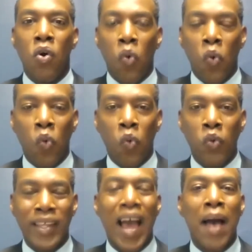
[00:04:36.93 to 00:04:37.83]

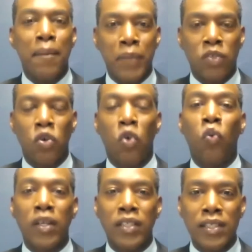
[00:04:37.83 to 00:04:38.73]
the ambit or
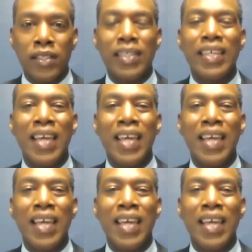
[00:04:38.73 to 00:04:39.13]
what it is the